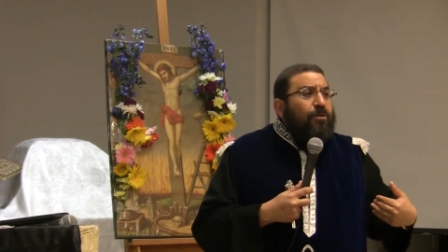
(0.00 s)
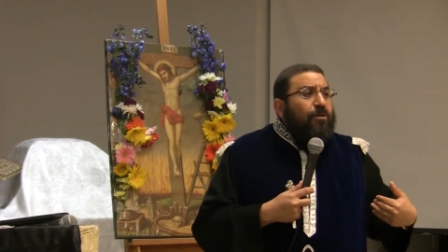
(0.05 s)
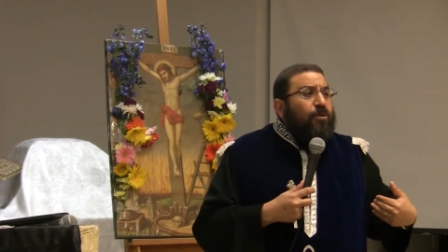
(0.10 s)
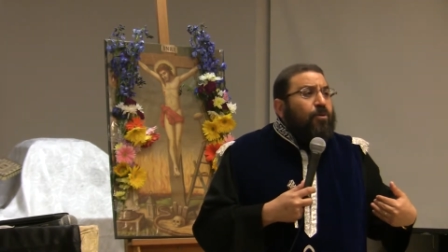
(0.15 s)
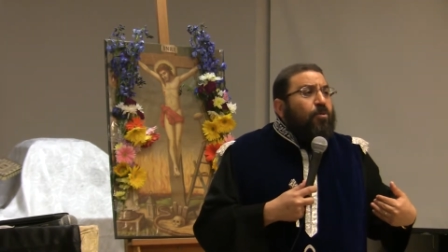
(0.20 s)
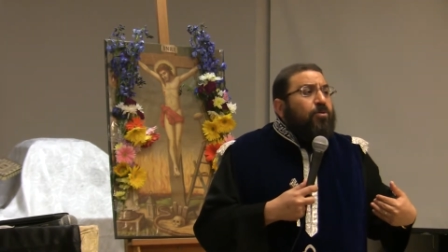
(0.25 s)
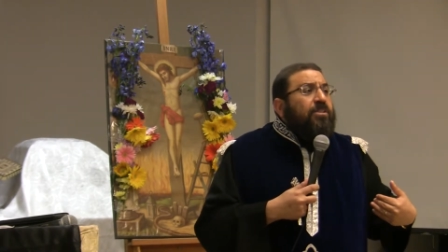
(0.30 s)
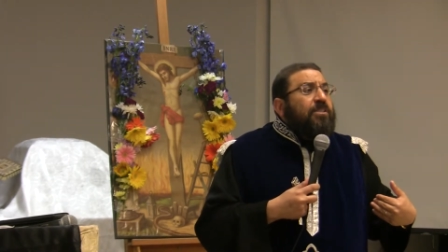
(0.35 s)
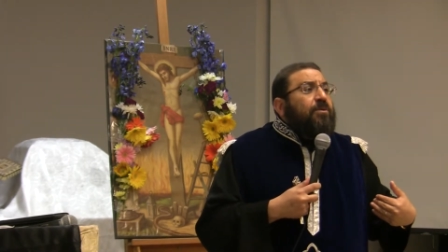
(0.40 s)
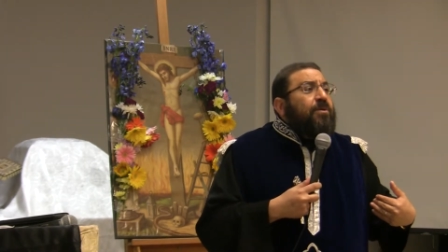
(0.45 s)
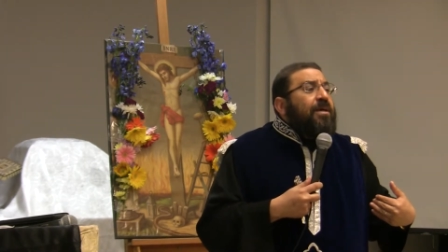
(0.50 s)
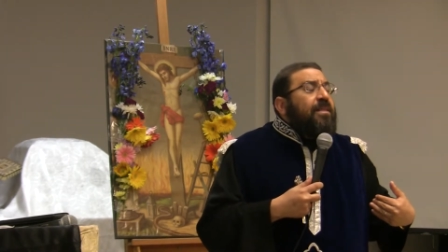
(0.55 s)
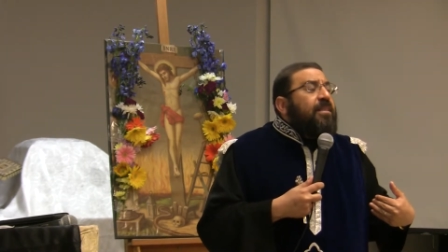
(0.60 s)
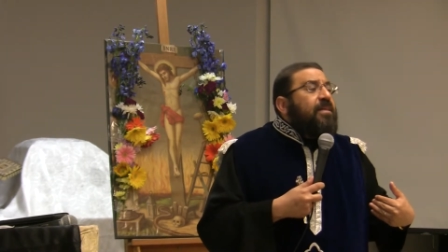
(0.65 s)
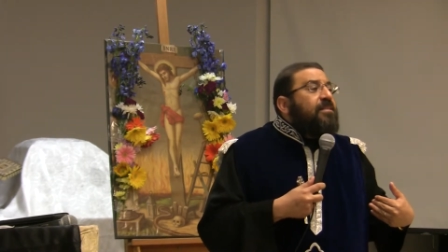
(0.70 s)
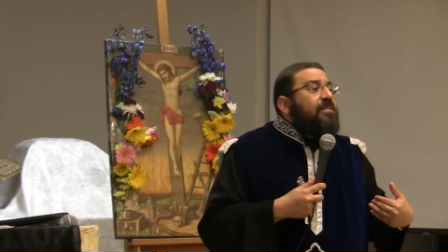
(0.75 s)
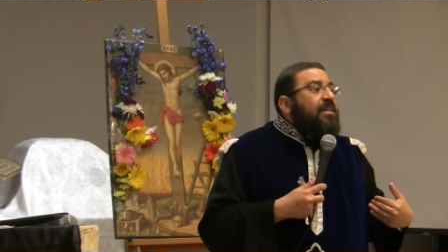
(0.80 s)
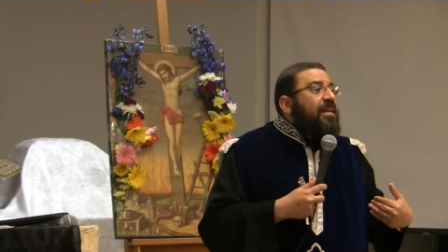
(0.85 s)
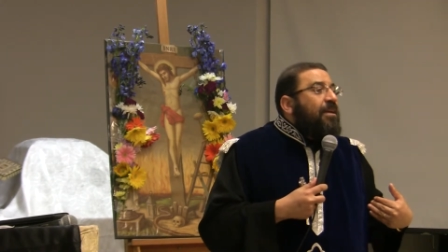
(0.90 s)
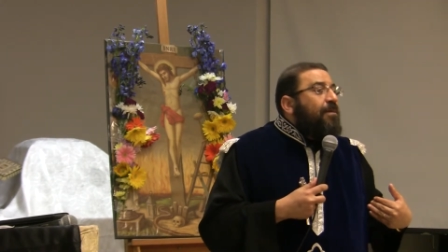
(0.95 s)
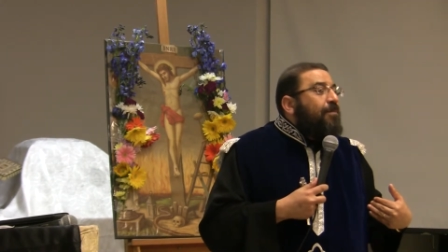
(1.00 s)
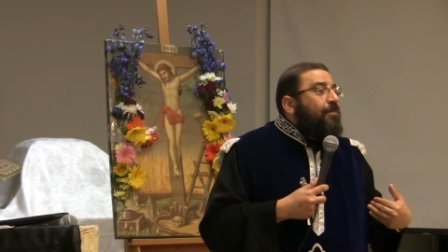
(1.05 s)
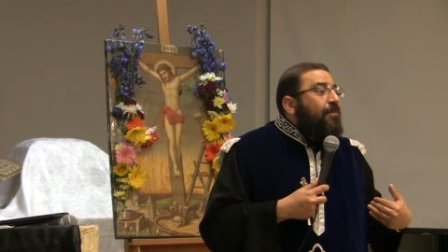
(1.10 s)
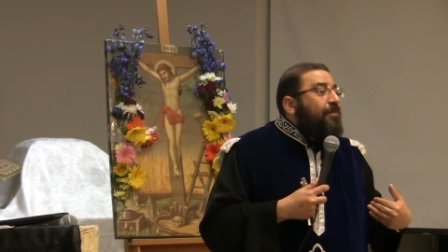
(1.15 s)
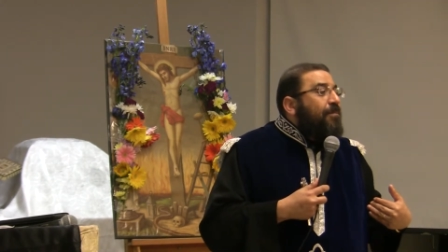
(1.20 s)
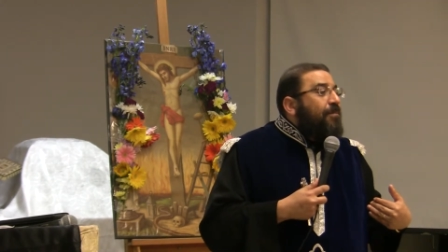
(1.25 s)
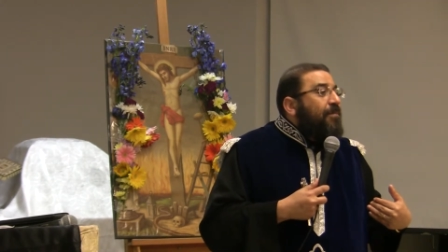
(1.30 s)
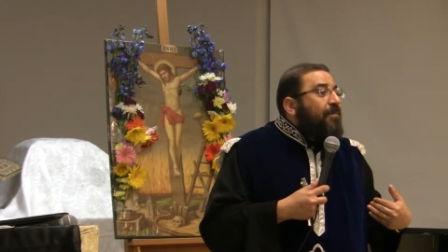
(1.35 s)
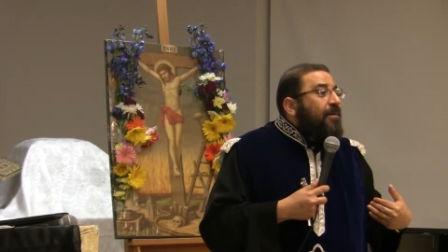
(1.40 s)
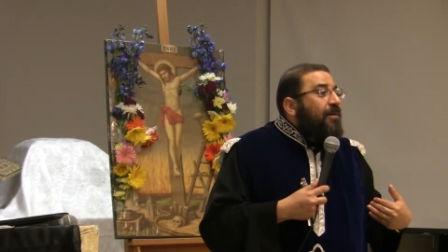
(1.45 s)
Who's doing the
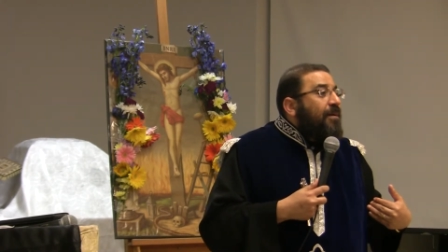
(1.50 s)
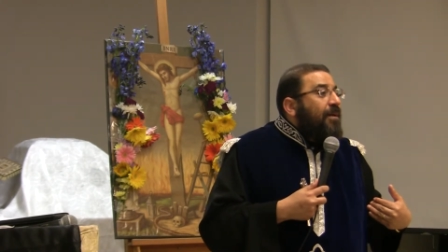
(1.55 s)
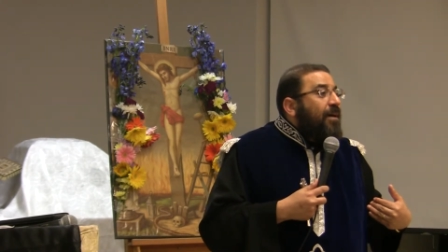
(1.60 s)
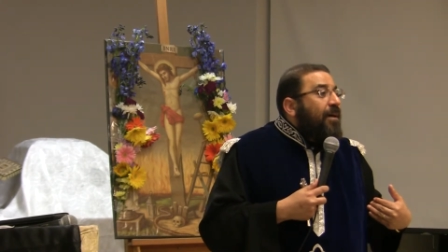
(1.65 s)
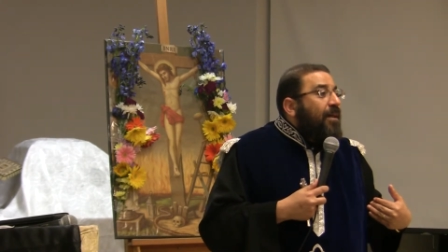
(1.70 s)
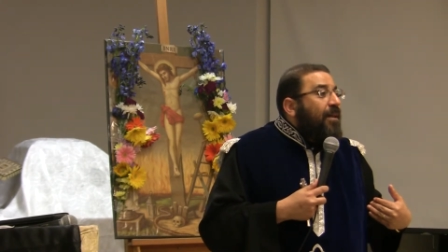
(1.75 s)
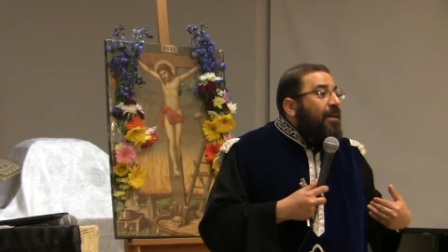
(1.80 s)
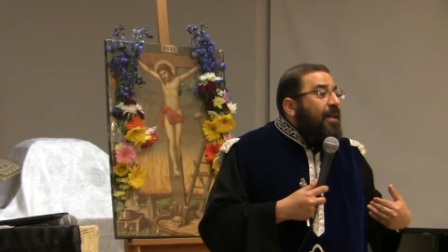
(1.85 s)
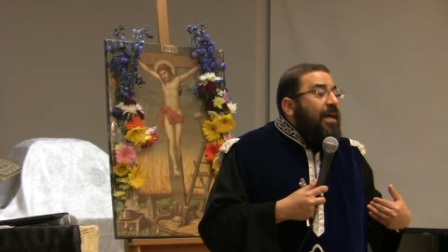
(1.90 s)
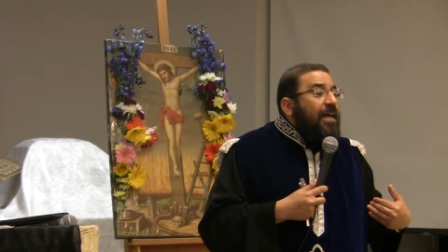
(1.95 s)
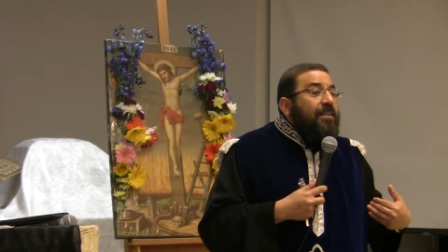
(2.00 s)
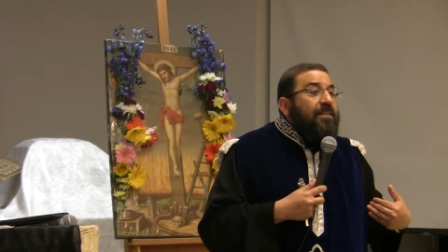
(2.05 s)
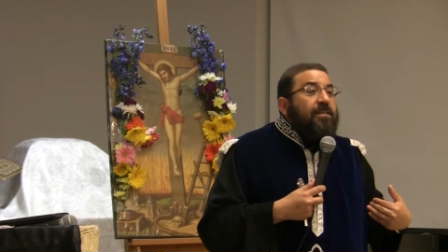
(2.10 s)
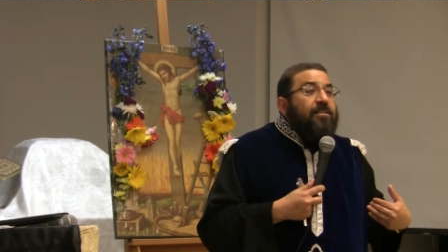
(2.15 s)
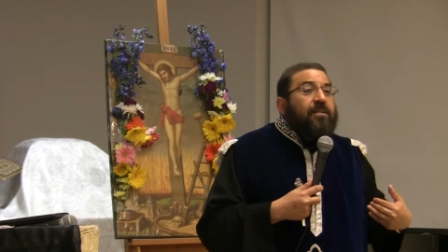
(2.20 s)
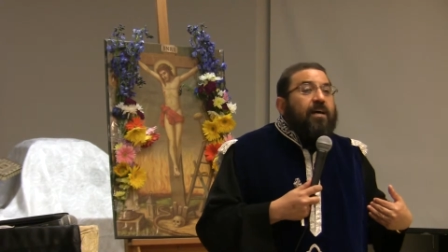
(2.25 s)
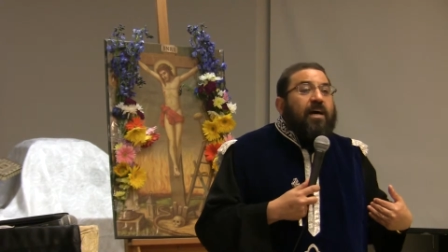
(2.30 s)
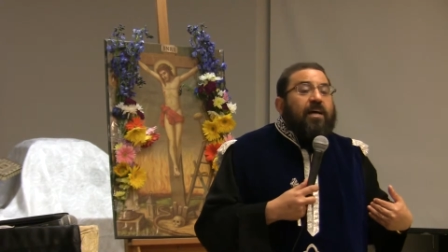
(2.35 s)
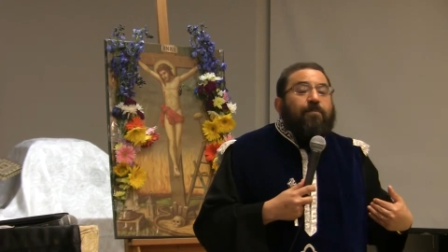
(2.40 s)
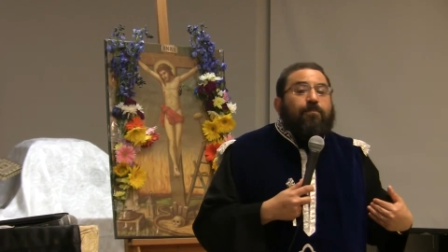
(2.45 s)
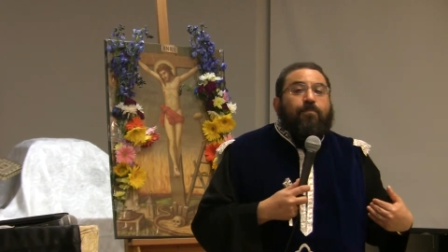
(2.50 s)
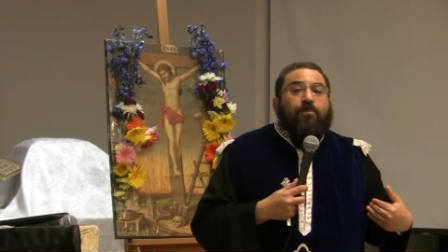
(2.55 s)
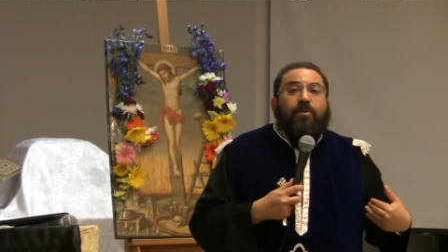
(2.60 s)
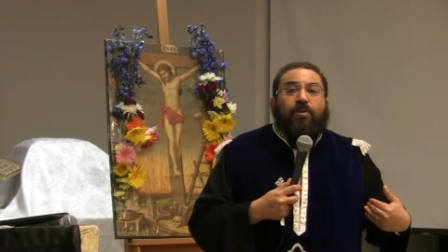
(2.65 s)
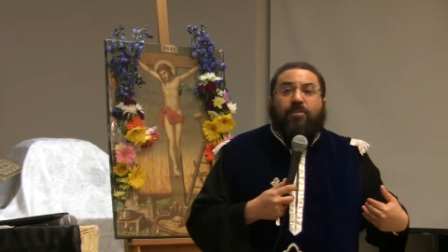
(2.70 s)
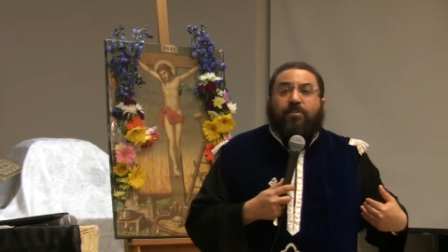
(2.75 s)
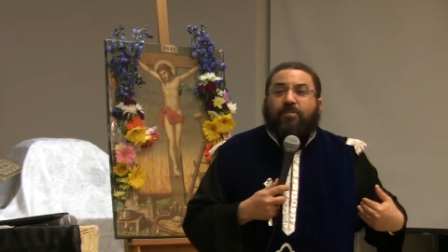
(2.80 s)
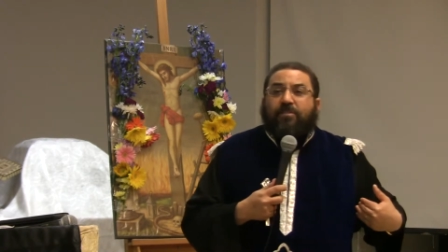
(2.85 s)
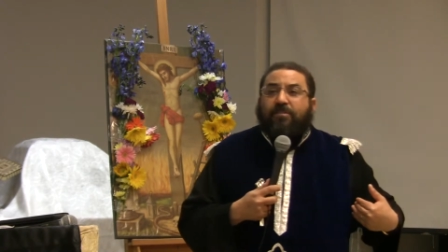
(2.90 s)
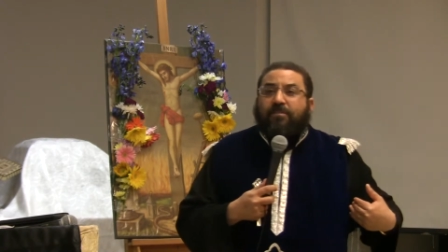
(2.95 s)
same like this high
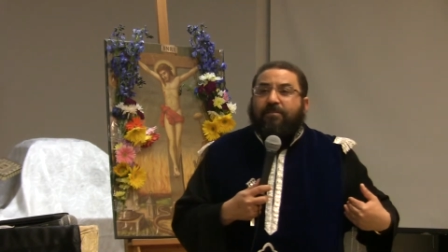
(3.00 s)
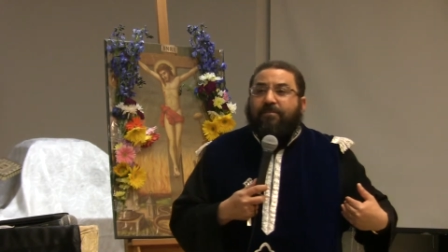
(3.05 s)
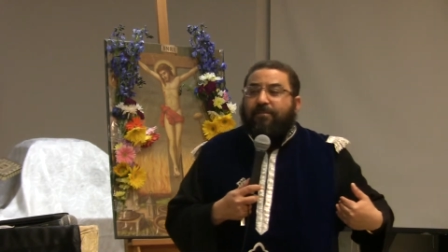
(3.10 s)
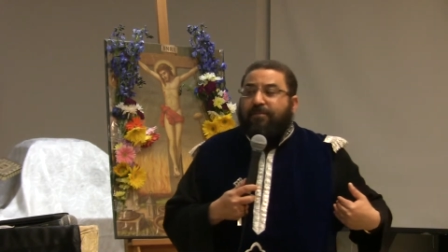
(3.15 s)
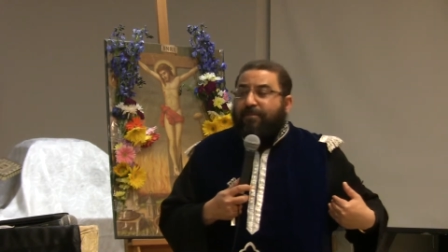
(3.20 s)
priest?